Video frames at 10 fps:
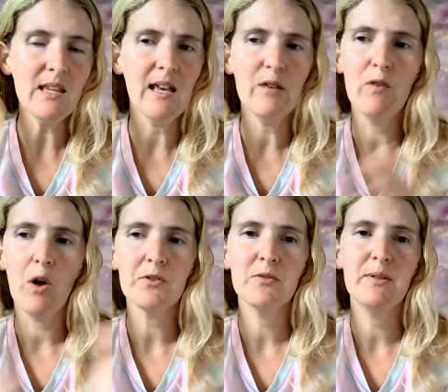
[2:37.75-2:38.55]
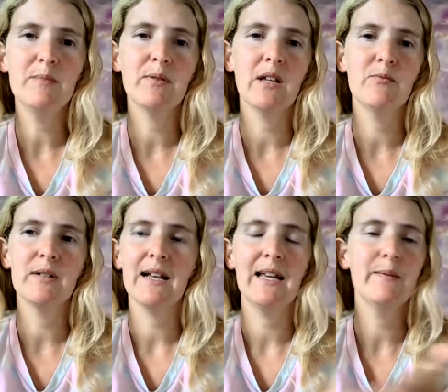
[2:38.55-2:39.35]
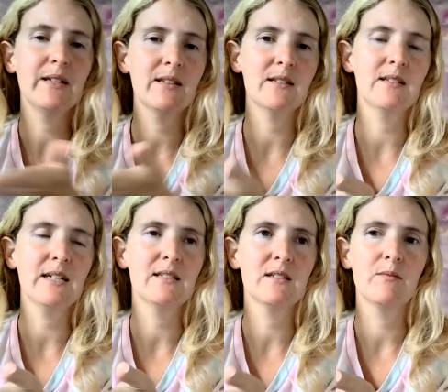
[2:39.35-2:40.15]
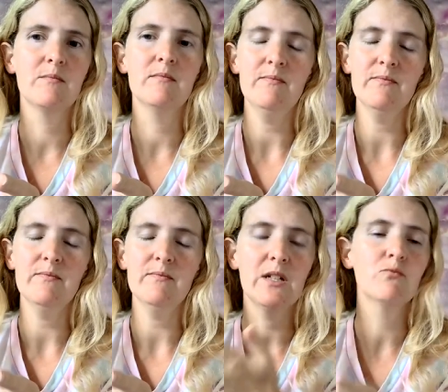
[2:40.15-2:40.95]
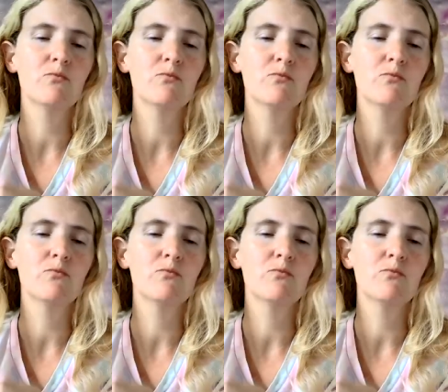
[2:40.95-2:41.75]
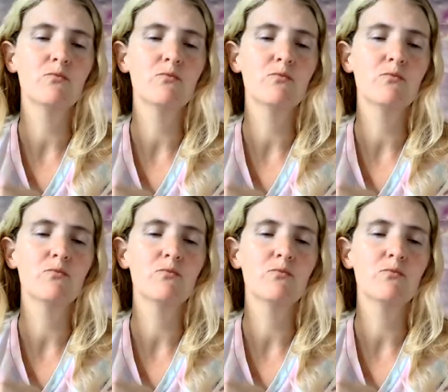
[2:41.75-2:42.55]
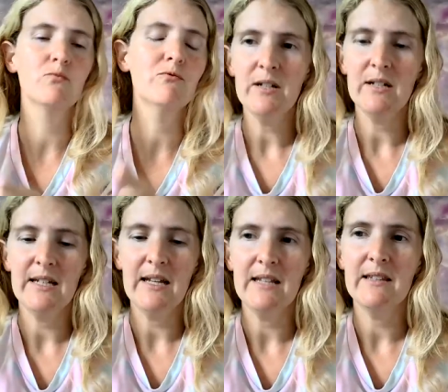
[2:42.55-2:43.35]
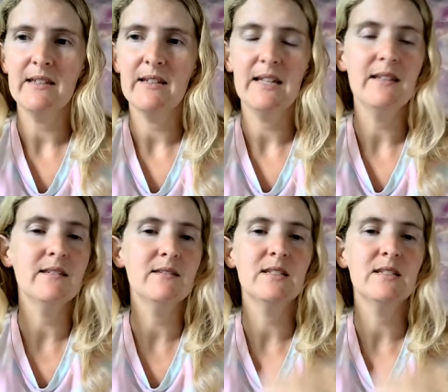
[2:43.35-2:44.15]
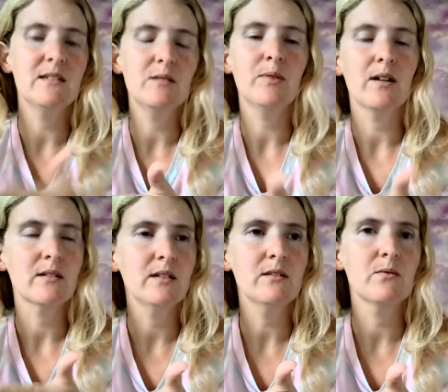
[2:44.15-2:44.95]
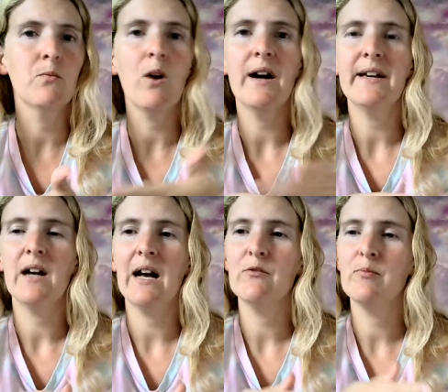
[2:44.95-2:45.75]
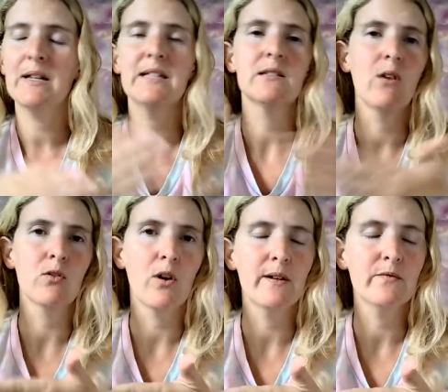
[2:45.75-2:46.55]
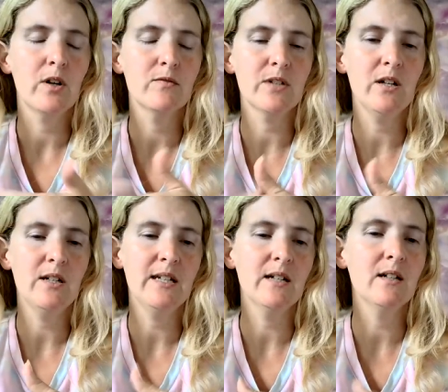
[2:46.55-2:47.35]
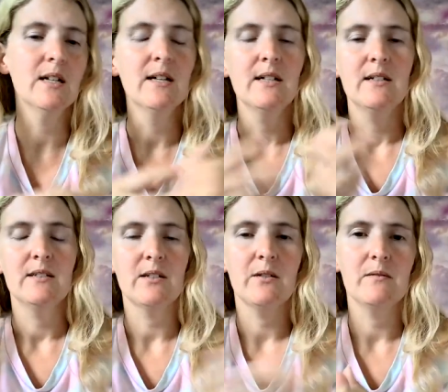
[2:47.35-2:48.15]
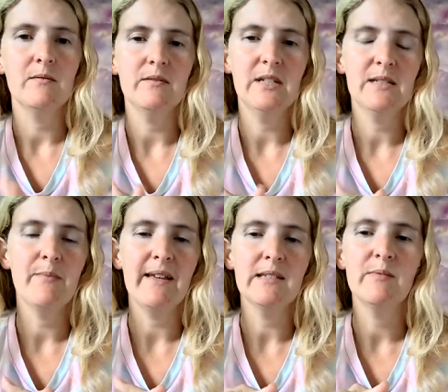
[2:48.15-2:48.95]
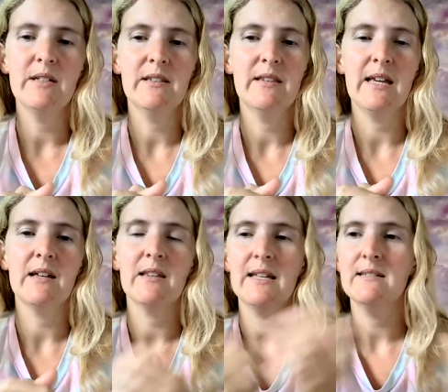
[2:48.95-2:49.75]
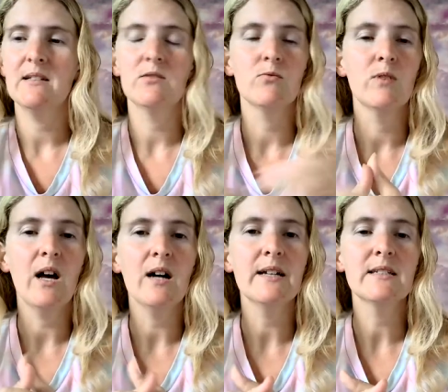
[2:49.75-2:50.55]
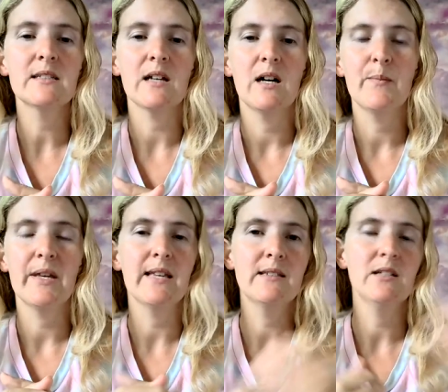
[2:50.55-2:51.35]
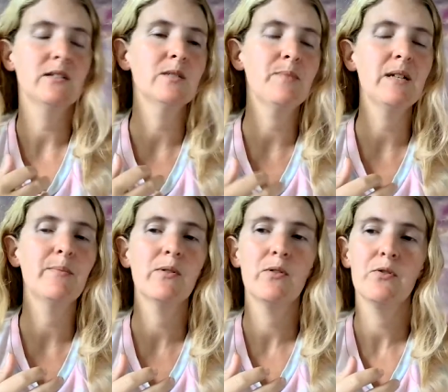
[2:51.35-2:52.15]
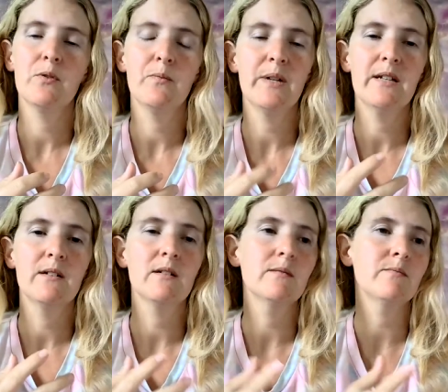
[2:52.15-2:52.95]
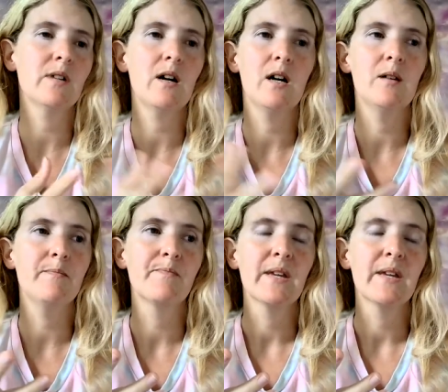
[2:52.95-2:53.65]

if lots of people have been claiming that there's some you know wrong activity going on in in the Diddy parties, why have police not got involved earlier? So this makes me think: is this all lies? Um, is this just people who have been um,